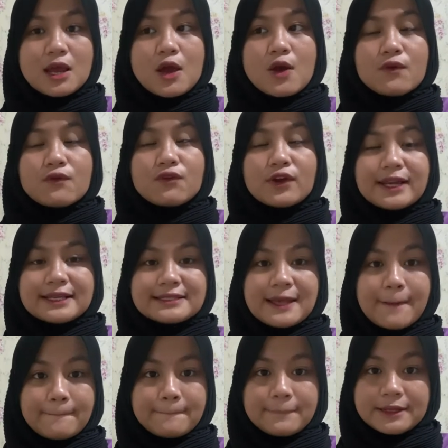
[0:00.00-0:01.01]
For
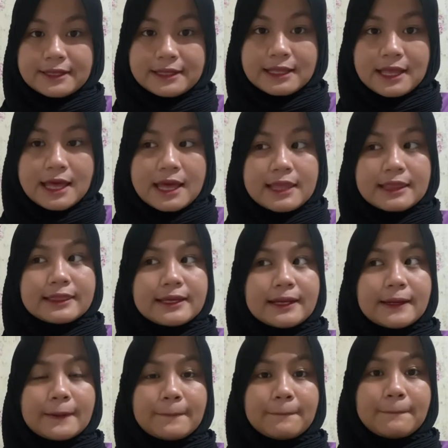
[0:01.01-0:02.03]
example,
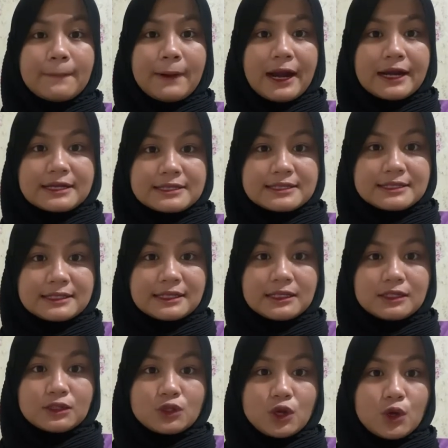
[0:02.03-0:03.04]
the parser
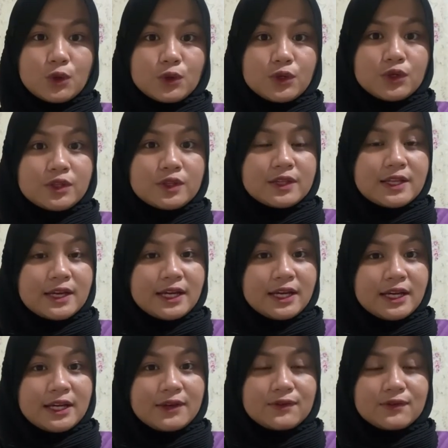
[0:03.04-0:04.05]
toward the
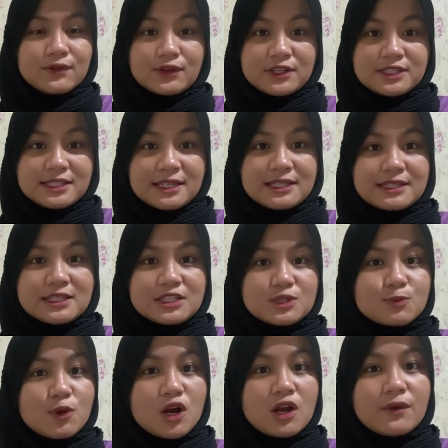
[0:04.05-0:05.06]
verset is
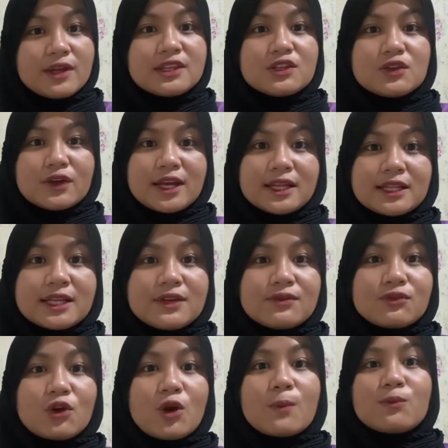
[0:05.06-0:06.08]
borrowed directly
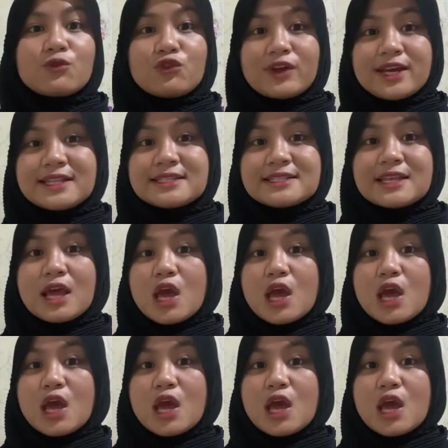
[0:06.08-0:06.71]
from French,